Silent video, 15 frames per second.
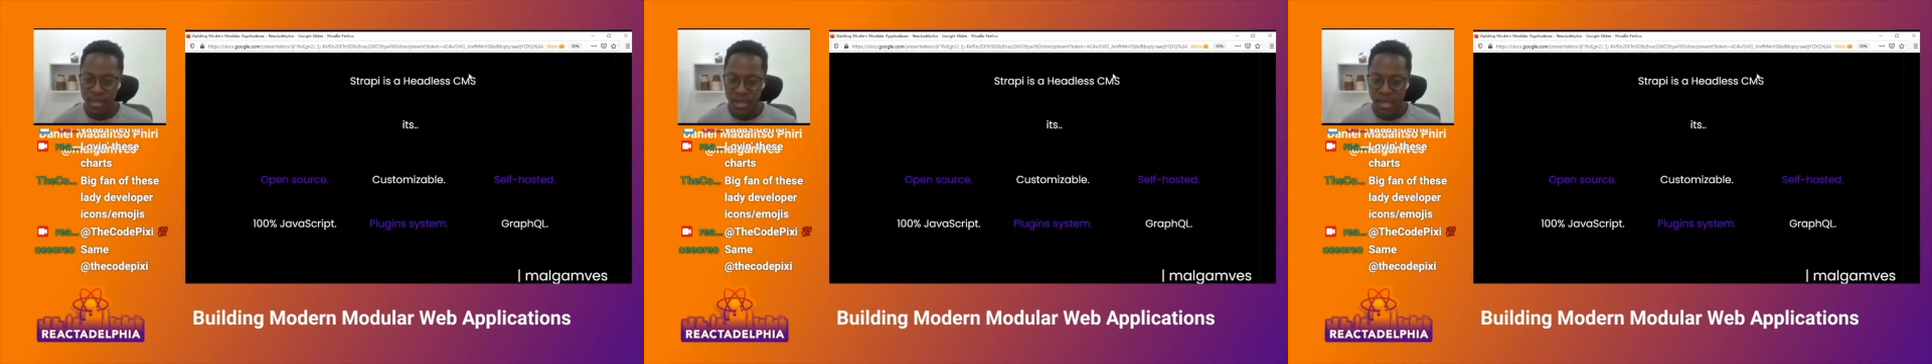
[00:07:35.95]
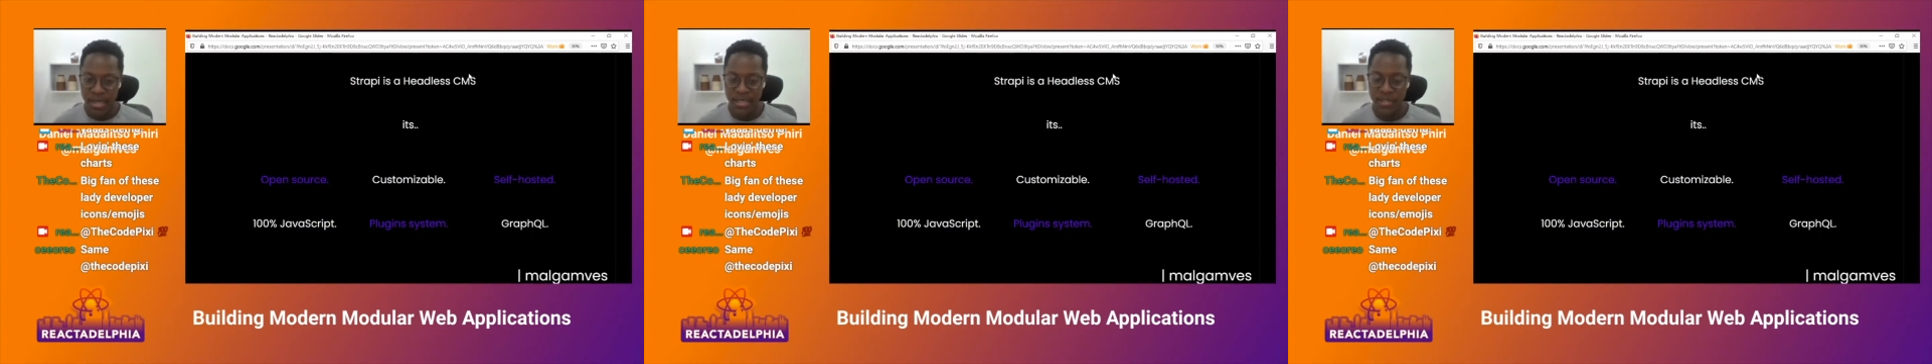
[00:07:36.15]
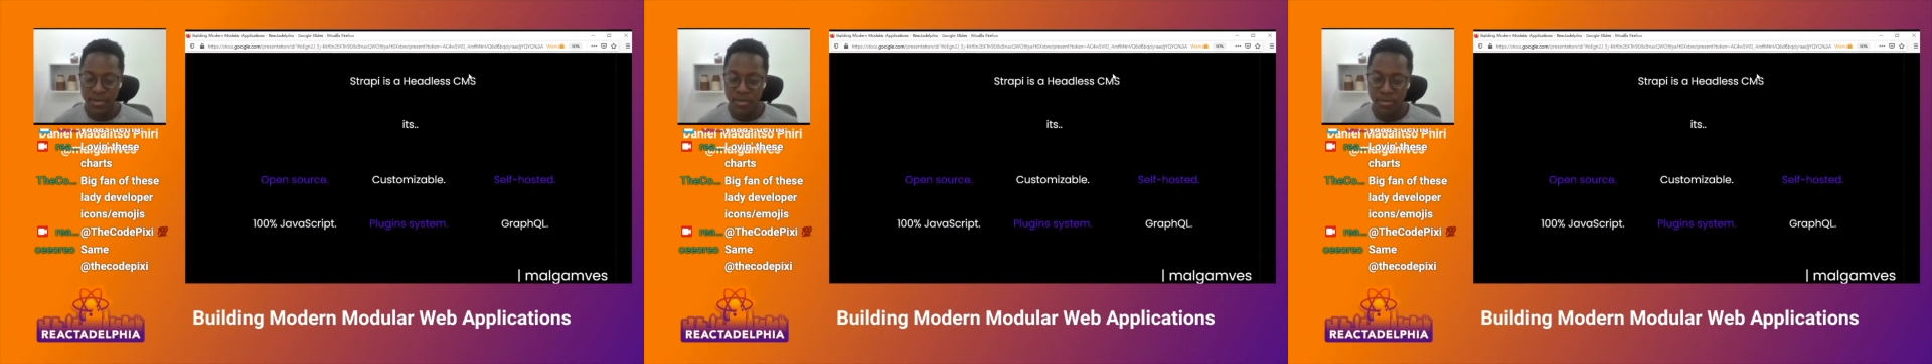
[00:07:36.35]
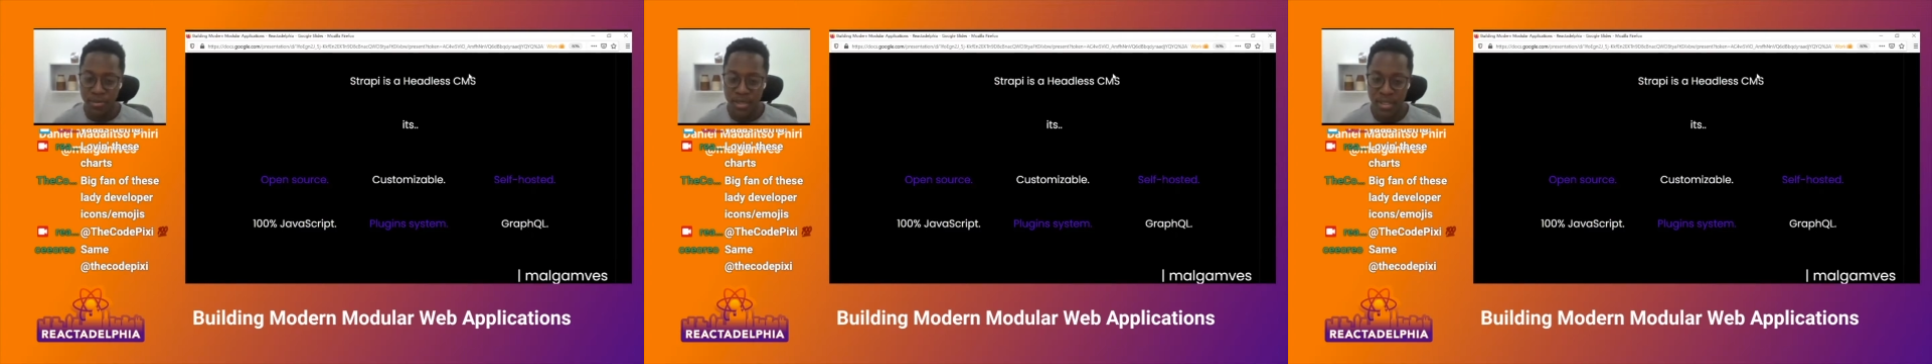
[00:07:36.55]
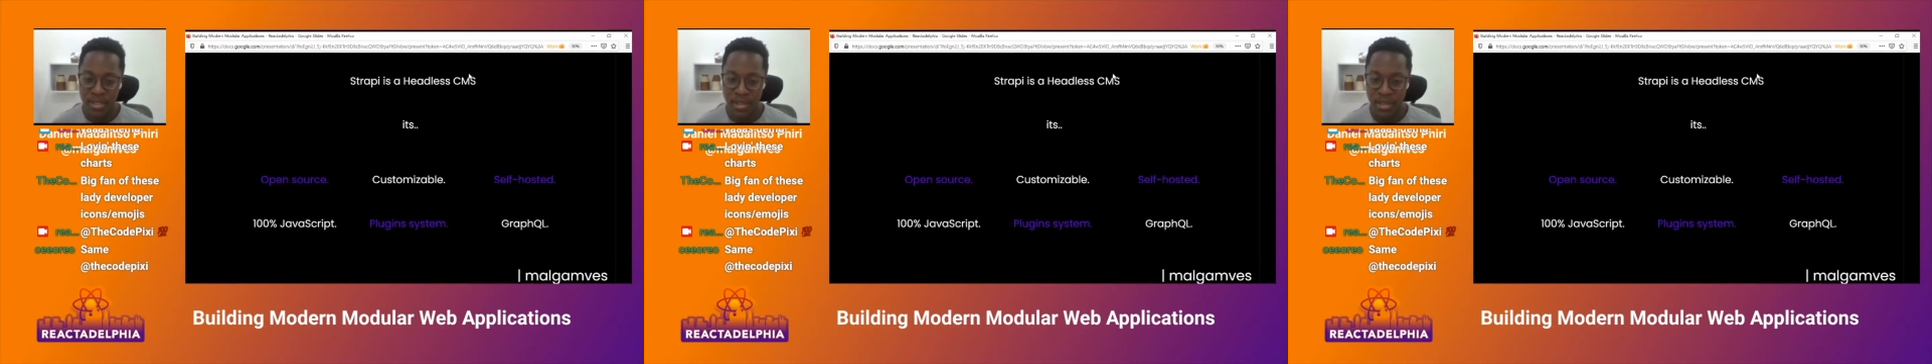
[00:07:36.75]
has a
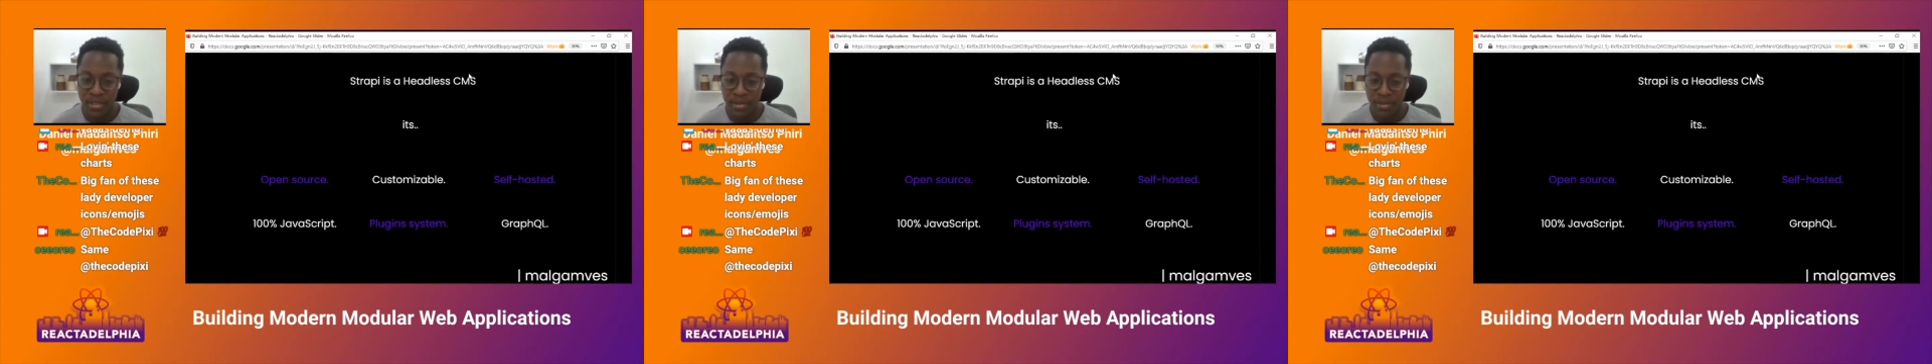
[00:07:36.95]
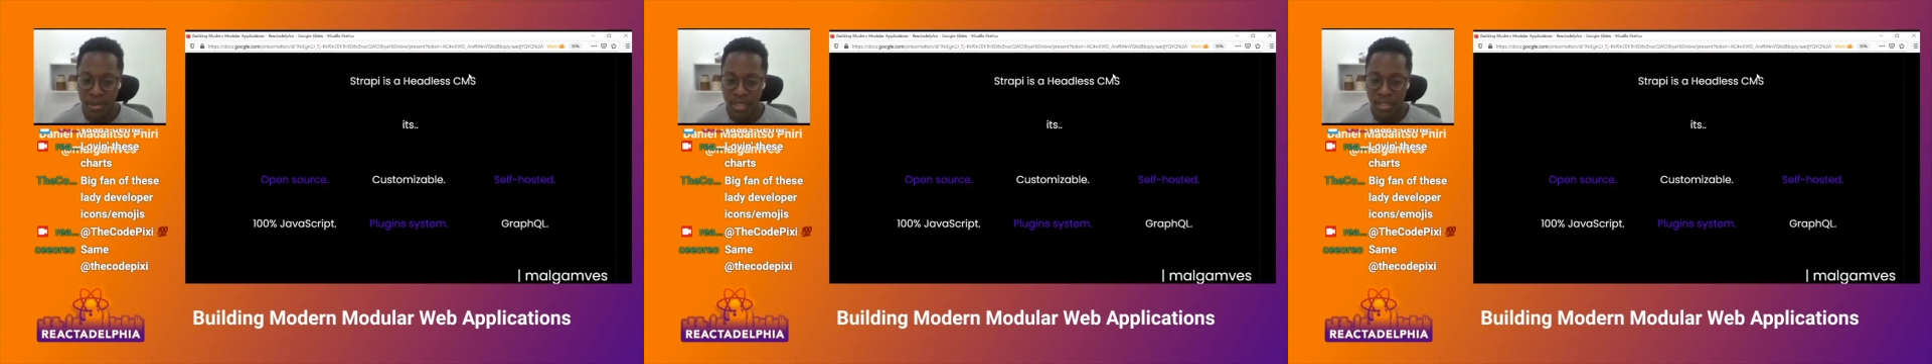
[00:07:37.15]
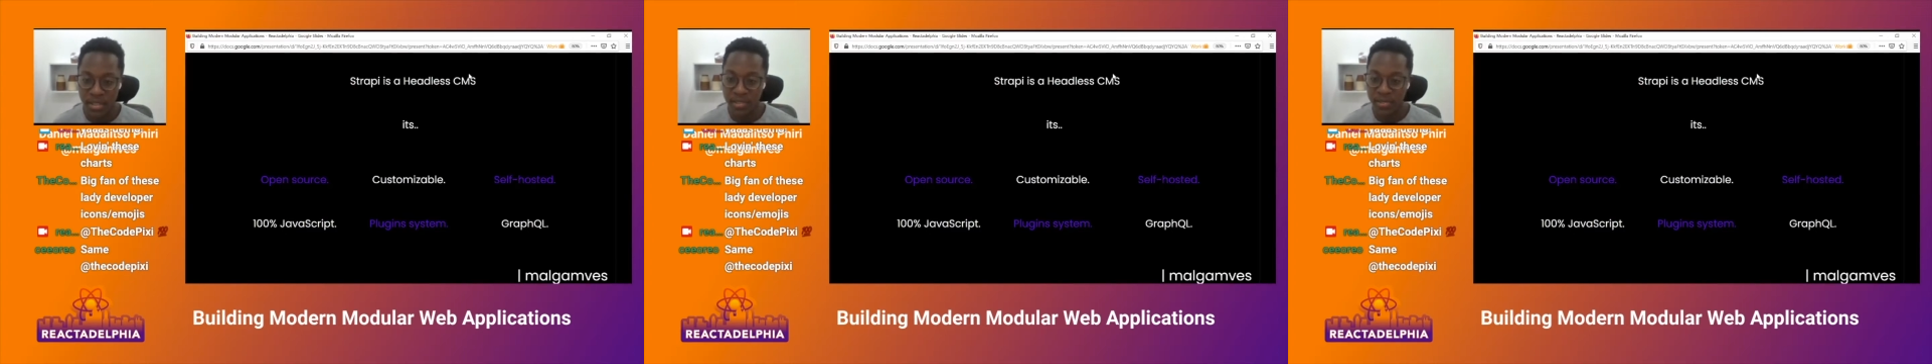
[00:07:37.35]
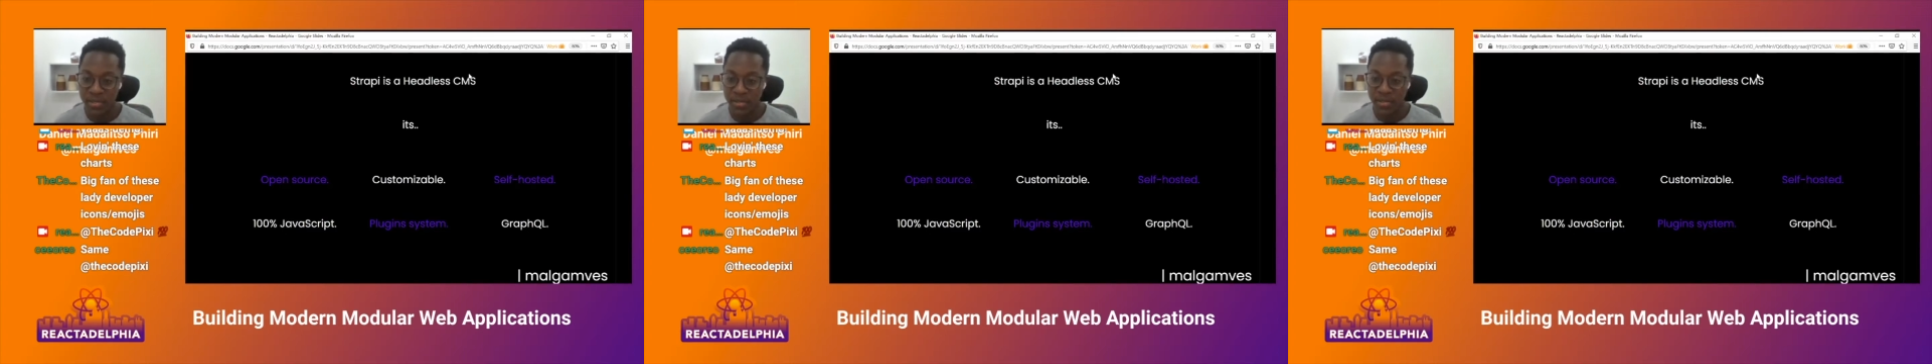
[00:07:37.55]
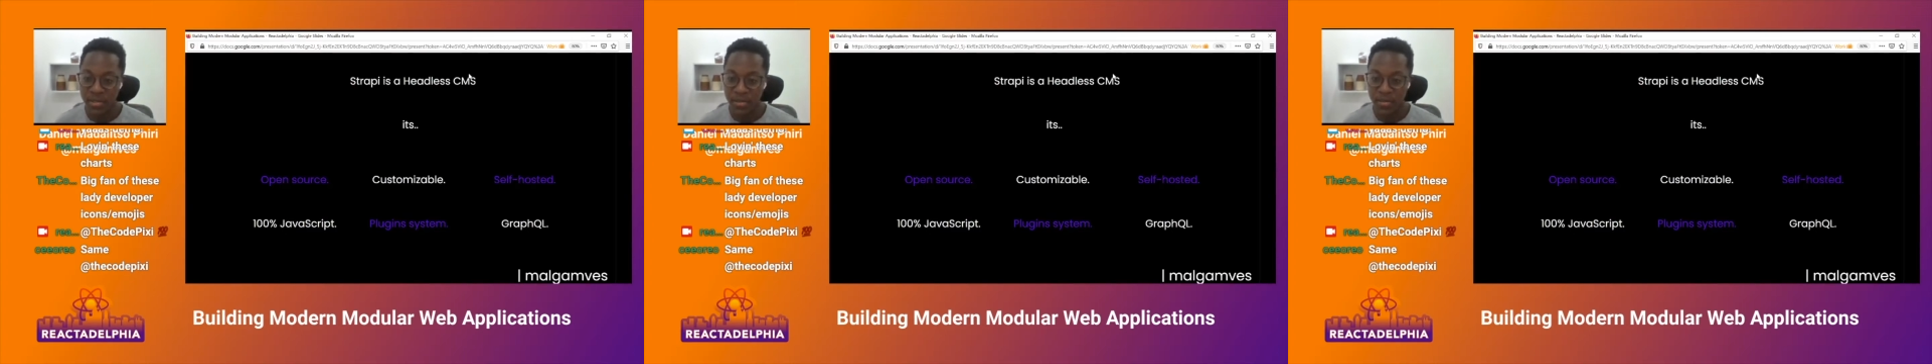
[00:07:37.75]
really nice plugin
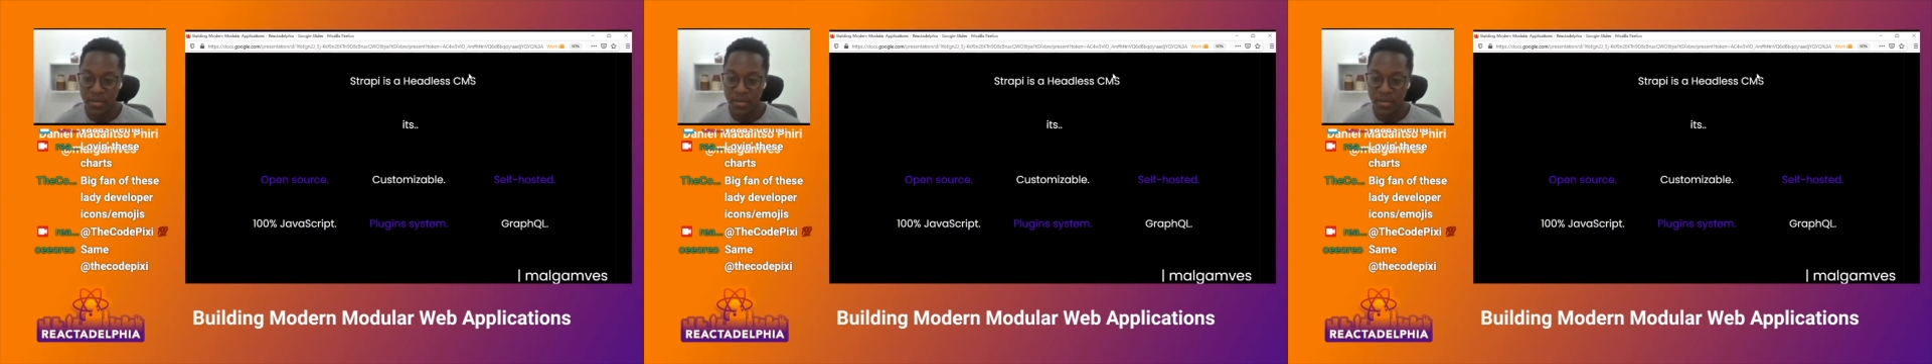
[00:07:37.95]
system.